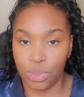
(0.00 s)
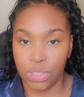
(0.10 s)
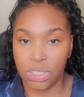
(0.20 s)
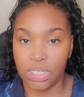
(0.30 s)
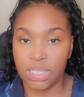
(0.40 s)

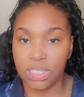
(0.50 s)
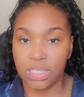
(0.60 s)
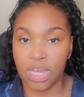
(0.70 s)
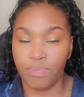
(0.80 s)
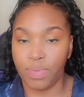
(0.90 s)
the
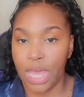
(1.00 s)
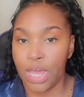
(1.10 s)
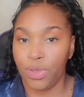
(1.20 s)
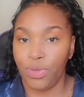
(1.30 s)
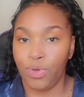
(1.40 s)
system,
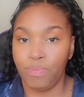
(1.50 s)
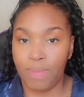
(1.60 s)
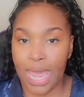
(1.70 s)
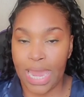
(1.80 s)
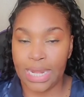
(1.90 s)
you
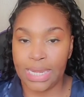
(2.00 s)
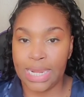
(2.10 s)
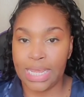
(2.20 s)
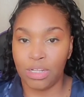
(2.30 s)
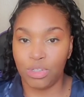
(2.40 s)
may
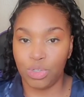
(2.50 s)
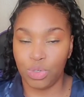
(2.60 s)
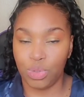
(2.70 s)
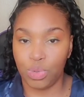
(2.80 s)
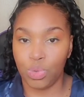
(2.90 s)
need
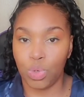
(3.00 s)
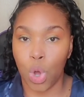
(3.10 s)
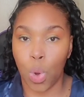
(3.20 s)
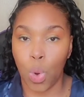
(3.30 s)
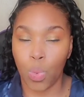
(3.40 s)
to
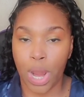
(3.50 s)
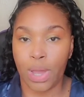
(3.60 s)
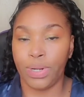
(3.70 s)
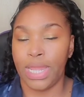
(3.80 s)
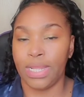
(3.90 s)
go
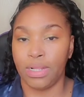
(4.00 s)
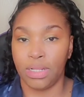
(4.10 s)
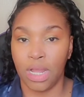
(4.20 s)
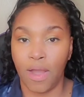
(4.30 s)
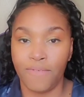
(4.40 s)
around and
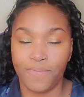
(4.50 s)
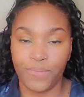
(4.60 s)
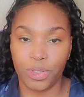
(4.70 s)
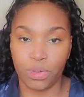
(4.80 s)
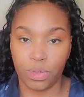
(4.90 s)
look
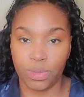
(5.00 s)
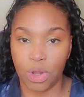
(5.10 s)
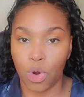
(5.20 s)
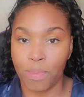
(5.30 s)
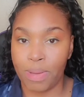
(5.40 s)
to
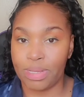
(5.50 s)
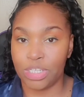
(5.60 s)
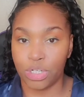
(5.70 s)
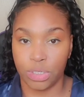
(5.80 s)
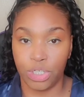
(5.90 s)
or maybe
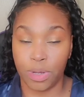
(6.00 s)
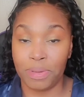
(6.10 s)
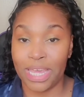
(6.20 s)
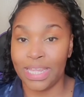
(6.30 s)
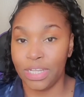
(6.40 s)
search up
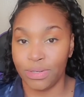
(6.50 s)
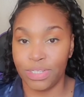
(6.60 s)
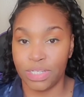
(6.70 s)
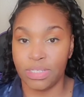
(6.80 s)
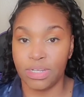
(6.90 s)
in their
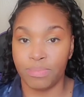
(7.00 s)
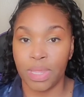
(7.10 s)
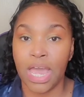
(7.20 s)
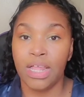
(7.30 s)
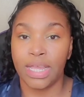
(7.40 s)
system
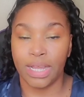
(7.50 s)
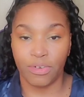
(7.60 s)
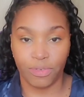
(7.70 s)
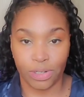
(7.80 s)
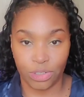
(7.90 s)
like a
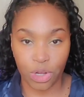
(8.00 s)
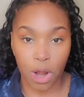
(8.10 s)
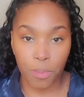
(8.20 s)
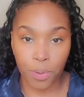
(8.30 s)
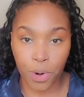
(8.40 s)
fresh
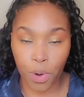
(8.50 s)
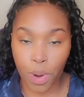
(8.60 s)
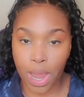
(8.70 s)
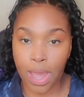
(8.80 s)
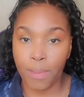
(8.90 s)
start
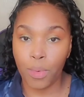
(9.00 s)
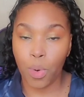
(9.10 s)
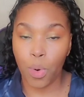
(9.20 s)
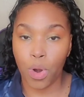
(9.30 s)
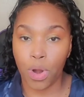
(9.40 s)
program
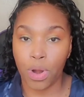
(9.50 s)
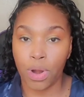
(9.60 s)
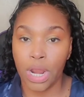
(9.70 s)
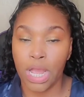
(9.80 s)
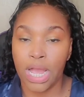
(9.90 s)

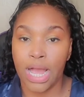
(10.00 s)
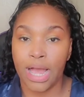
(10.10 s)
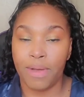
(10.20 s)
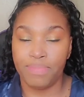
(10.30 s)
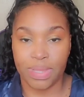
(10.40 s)
or
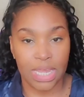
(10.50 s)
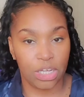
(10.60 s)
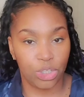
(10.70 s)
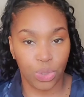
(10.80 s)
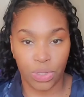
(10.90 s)
um,
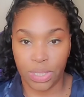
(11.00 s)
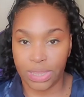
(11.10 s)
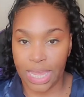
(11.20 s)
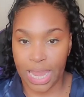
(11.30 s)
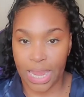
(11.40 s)
making sure that
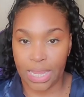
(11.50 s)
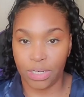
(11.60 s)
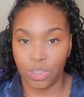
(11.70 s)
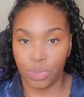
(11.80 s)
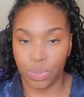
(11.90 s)

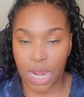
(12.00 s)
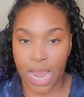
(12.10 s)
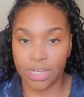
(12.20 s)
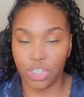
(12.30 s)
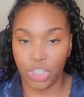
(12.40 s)
they do
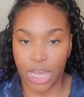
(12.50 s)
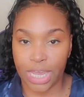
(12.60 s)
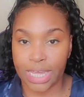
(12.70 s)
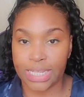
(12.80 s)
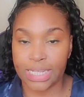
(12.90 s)
not check